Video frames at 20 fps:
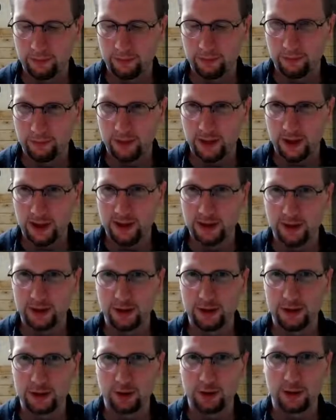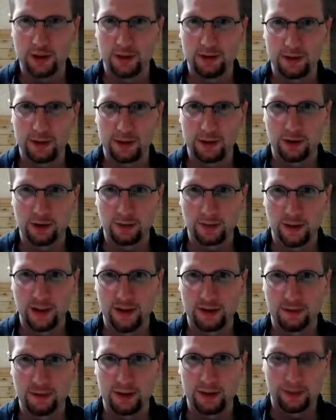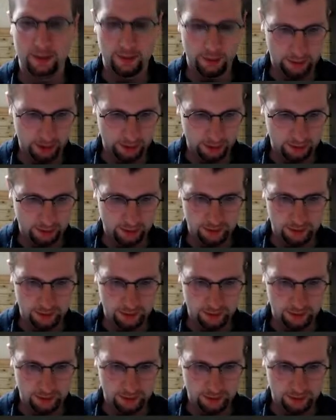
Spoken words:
Planner? No, I don't want to go to planner. Where do I want to go?